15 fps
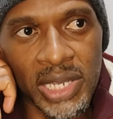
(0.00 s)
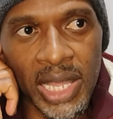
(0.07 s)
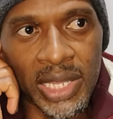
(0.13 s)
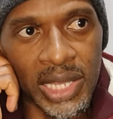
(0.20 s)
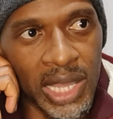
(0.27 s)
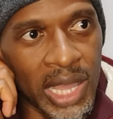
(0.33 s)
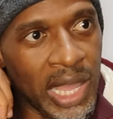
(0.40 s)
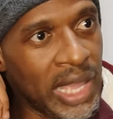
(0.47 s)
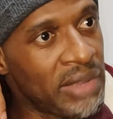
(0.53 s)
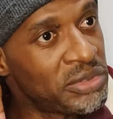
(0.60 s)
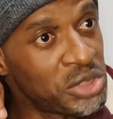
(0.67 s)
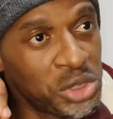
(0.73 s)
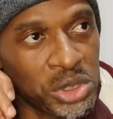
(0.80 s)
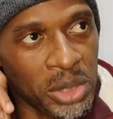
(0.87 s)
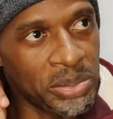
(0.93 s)
Like I have
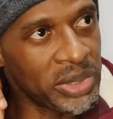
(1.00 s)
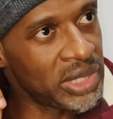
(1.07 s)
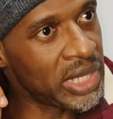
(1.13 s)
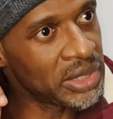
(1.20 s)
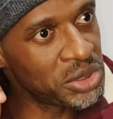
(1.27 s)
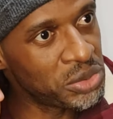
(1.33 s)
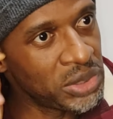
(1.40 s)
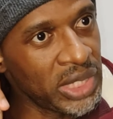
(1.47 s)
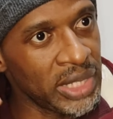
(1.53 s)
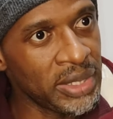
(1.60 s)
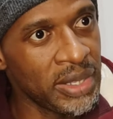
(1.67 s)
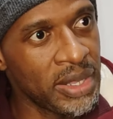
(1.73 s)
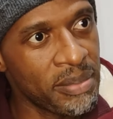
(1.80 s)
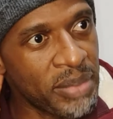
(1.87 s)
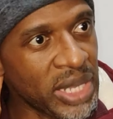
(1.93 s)
to drop it like today,
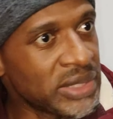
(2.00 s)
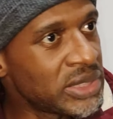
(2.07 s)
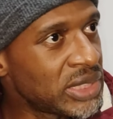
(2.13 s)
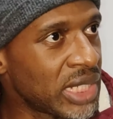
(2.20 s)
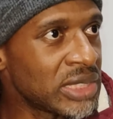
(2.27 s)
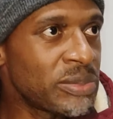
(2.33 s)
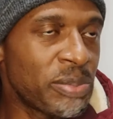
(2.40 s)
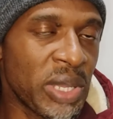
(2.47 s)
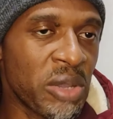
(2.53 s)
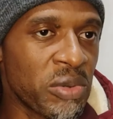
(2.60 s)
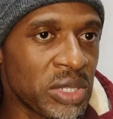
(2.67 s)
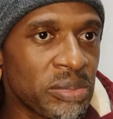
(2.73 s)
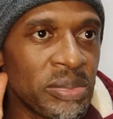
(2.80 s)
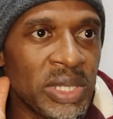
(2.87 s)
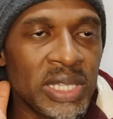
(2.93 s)
but just bear
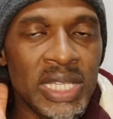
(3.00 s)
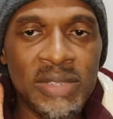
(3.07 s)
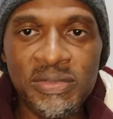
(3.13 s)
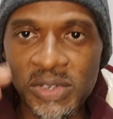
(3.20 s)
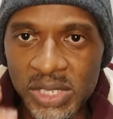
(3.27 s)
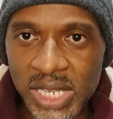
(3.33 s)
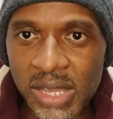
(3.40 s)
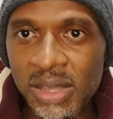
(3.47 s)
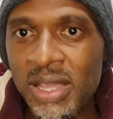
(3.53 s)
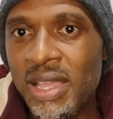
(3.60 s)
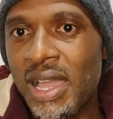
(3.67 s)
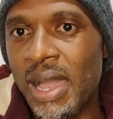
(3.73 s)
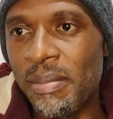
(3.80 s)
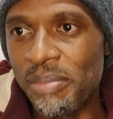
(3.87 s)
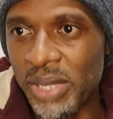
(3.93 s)
with me that for
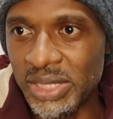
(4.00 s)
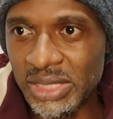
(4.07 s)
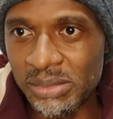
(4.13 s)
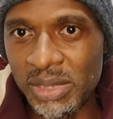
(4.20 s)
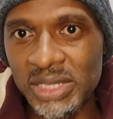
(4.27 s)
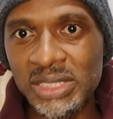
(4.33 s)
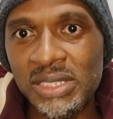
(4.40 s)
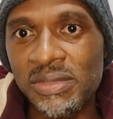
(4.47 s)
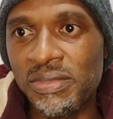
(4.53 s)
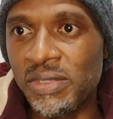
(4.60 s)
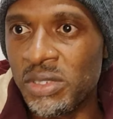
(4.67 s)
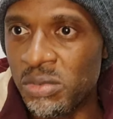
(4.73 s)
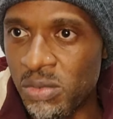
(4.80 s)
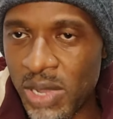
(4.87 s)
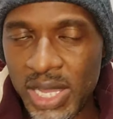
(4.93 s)
now I'm pacing myself
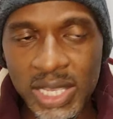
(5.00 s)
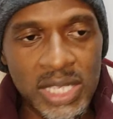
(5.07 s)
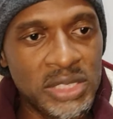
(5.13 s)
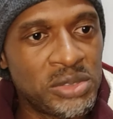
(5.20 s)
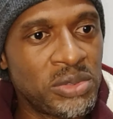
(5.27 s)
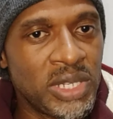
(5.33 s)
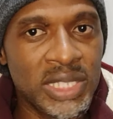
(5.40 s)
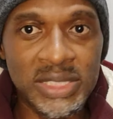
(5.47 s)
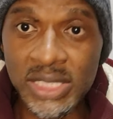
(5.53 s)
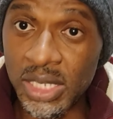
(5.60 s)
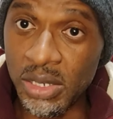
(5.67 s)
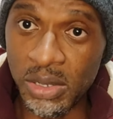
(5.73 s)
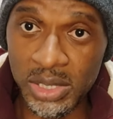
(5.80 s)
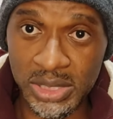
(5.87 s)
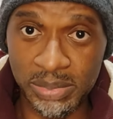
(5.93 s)
with work as well. It's a
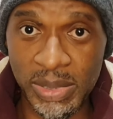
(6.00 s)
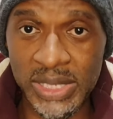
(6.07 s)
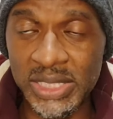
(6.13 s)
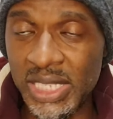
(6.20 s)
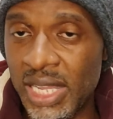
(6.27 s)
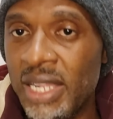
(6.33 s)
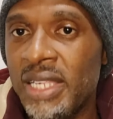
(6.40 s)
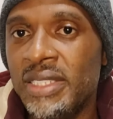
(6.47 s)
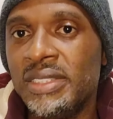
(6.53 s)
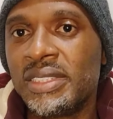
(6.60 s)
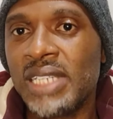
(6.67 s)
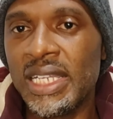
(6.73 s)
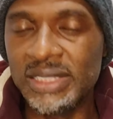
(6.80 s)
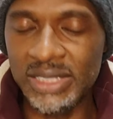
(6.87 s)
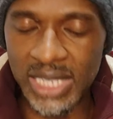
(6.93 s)
lot, but yeah,
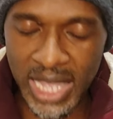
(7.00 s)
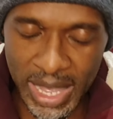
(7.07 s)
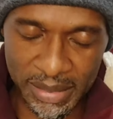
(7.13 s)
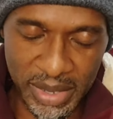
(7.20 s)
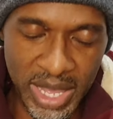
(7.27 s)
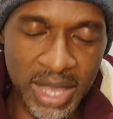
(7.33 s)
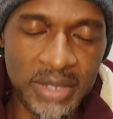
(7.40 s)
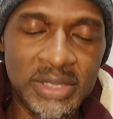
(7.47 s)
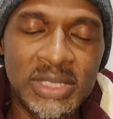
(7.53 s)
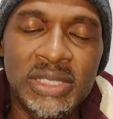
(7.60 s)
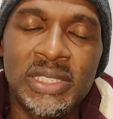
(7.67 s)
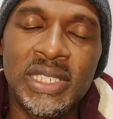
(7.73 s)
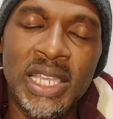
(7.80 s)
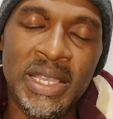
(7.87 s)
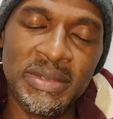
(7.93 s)
guys, I'm out.
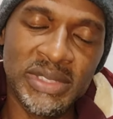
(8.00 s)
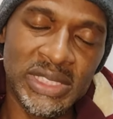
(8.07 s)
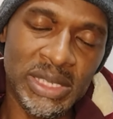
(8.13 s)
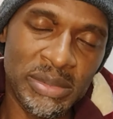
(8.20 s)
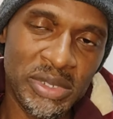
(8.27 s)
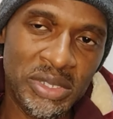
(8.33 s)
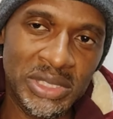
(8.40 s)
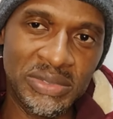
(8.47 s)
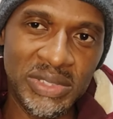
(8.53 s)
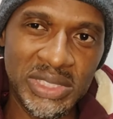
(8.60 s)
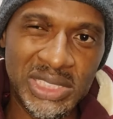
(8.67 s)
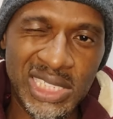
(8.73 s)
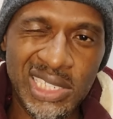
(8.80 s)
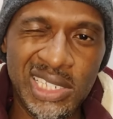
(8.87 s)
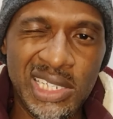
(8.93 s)
FCM
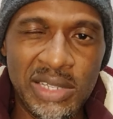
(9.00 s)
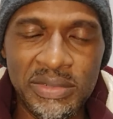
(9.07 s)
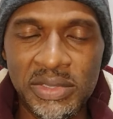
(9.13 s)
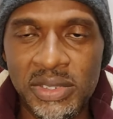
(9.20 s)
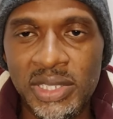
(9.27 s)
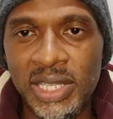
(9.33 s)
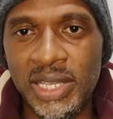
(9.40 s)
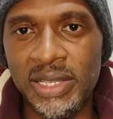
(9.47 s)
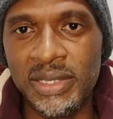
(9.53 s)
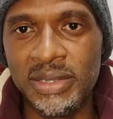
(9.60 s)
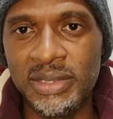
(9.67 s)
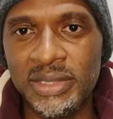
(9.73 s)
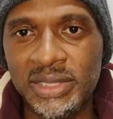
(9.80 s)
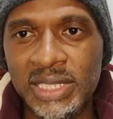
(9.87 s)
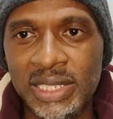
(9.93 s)
Venture. I love you. Yeah,
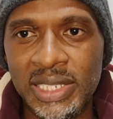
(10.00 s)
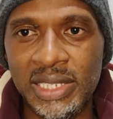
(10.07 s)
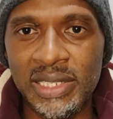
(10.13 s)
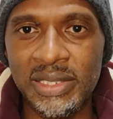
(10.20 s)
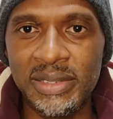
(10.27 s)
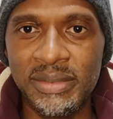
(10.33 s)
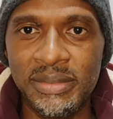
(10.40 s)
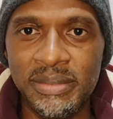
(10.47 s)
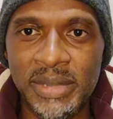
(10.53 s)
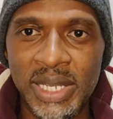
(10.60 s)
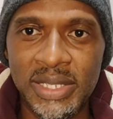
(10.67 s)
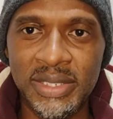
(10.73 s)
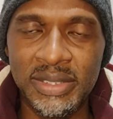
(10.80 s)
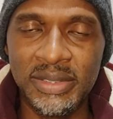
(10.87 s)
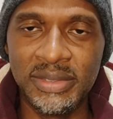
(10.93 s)
Sanele.
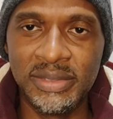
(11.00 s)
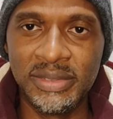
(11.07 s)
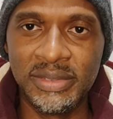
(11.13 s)
Bye.